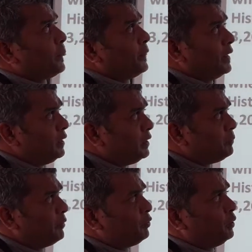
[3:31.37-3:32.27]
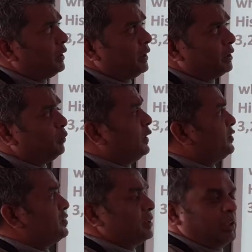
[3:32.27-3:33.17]
Nearly before another one
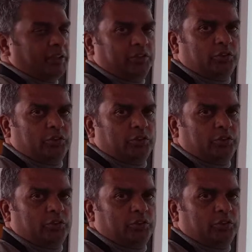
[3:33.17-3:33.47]
started.